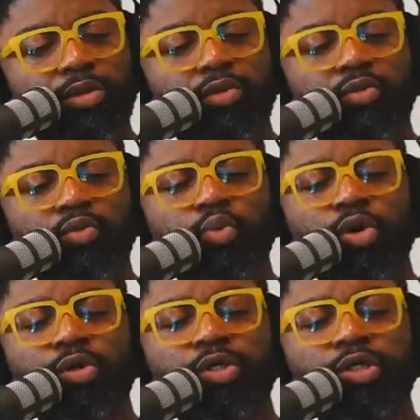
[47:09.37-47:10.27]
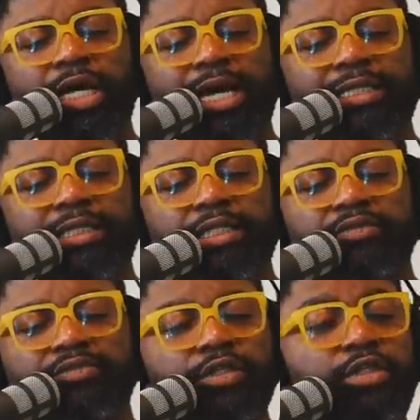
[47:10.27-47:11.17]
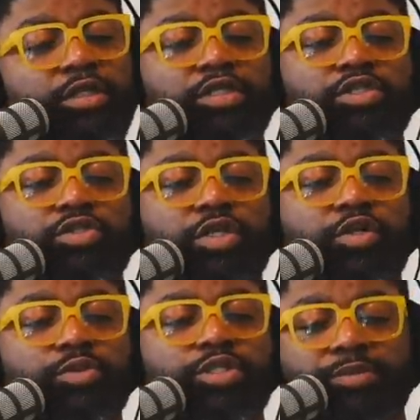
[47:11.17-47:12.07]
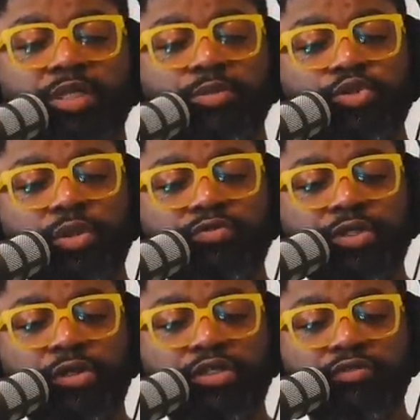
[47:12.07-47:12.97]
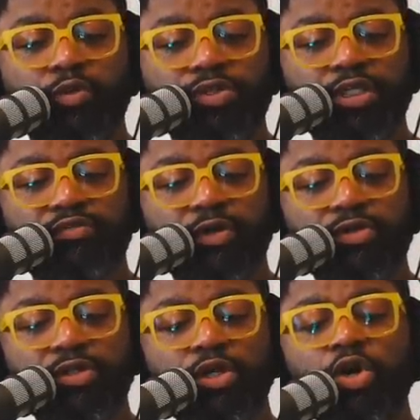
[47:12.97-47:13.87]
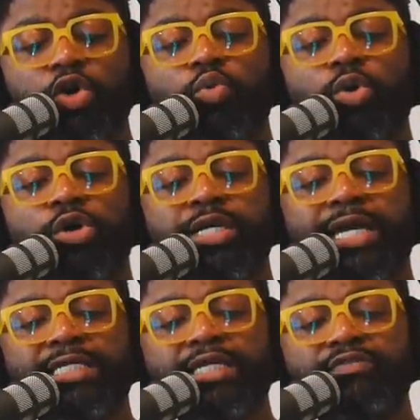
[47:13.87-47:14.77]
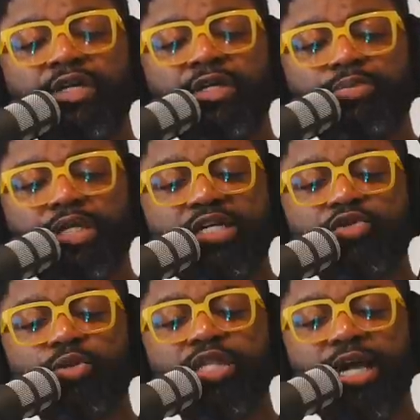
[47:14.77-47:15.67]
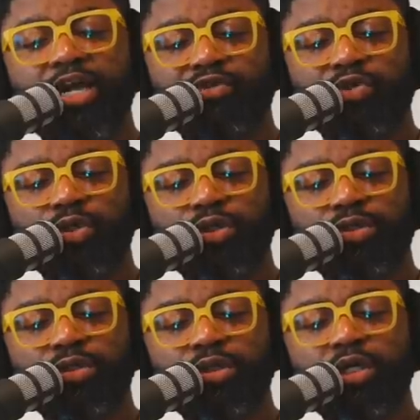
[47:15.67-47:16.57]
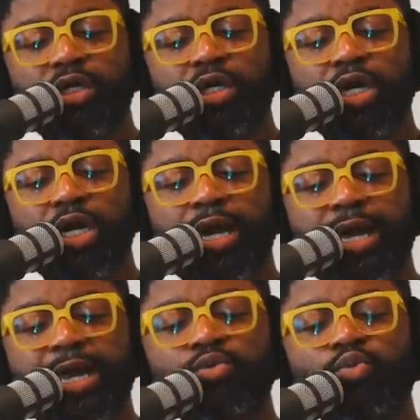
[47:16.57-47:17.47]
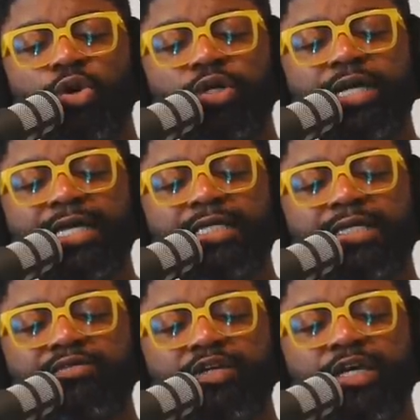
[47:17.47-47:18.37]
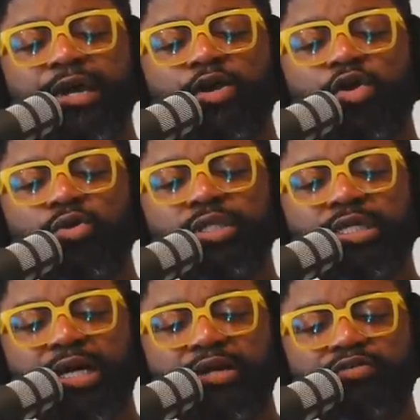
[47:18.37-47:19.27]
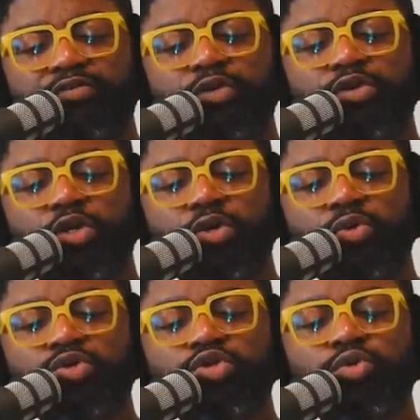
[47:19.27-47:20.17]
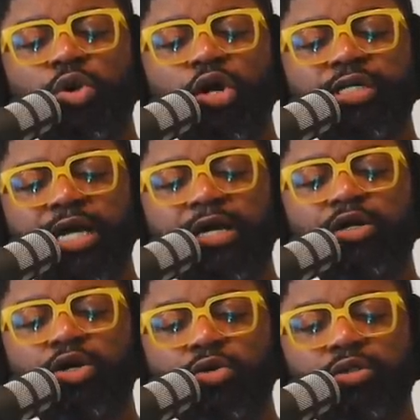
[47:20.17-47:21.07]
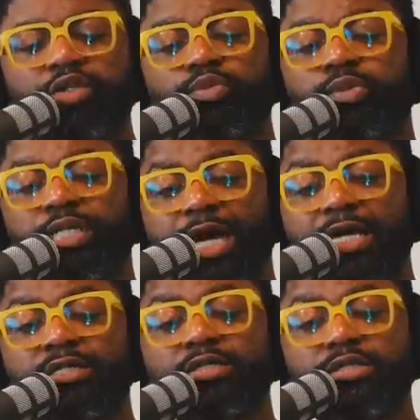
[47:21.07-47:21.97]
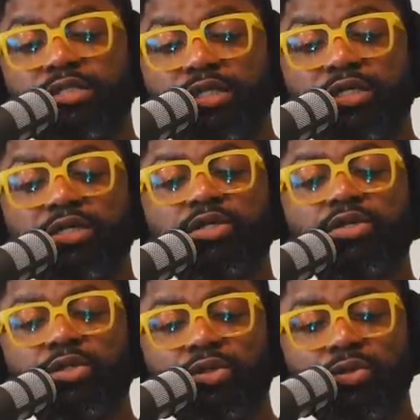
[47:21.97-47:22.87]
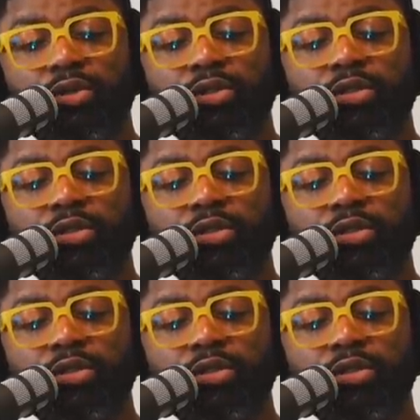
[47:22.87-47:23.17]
Work at living. This is Hebrews chapter number twelve, starting at the fourteenth verse. Work at living in peace with everyone, and work at living a holy life, for those who are not holy will not see the Lord.